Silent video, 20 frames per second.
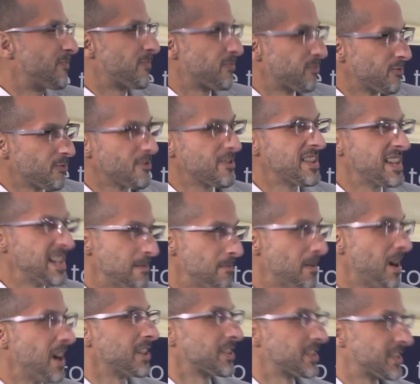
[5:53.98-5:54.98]
pretty
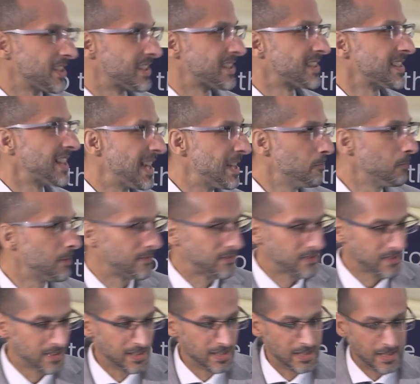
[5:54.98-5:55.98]
much the same, with
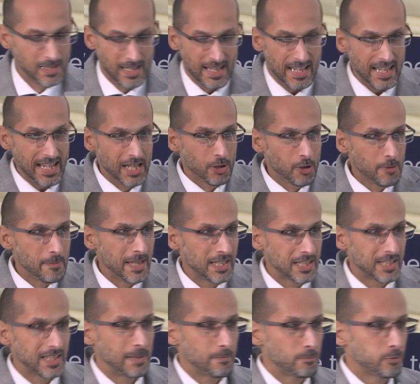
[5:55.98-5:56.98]

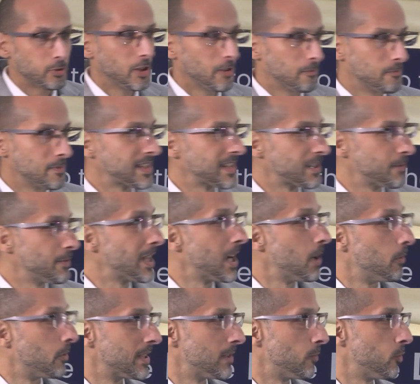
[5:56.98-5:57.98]
incremental improvements as we
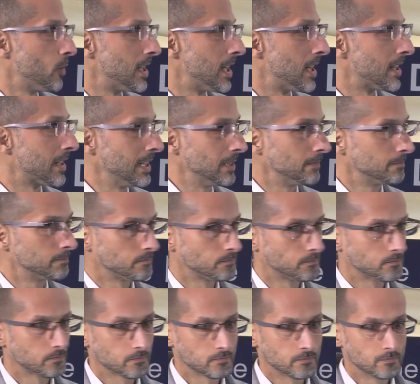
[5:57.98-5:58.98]
go on if we're lucky.
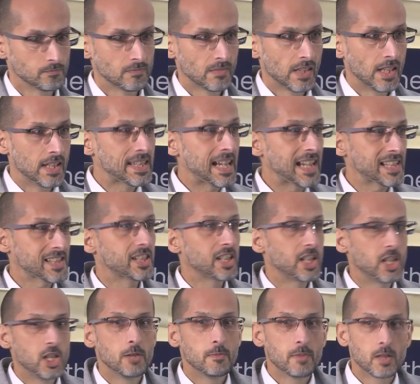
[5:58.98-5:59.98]
That's the
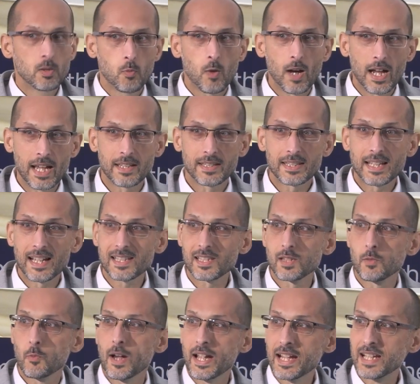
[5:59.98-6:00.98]
human way. That's
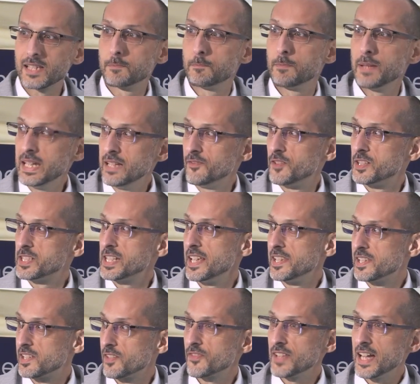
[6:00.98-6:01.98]
the way it's been for
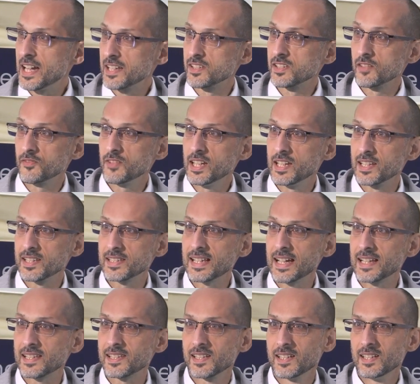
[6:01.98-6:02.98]
tens of thousands of years.
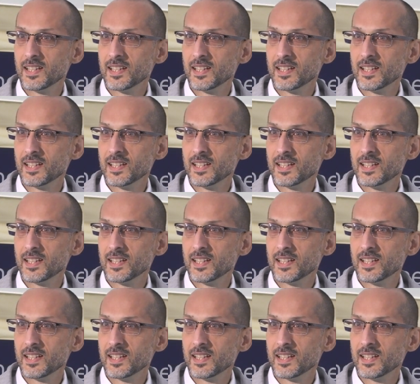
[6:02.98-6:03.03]
That's